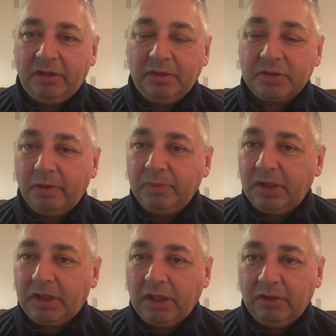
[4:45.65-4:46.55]
They'll stop
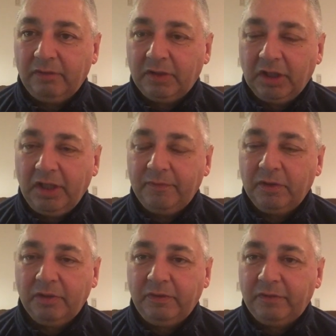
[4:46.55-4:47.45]
your account if you're
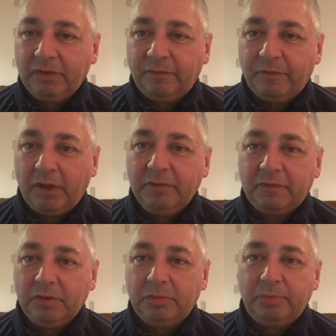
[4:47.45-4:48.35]
level, if you've had
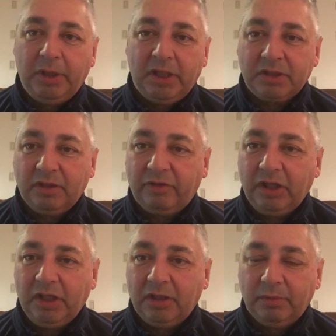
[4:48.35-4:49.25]
5 good bets and
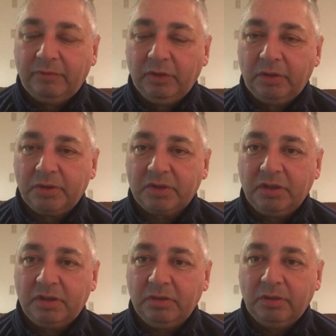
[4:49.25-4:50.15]
3 of them have lost
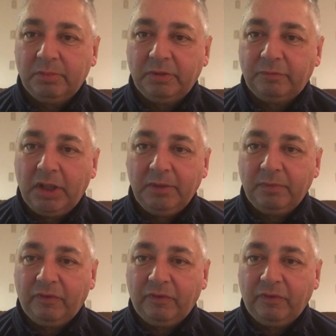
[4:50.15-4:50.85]
and 2 of them have won.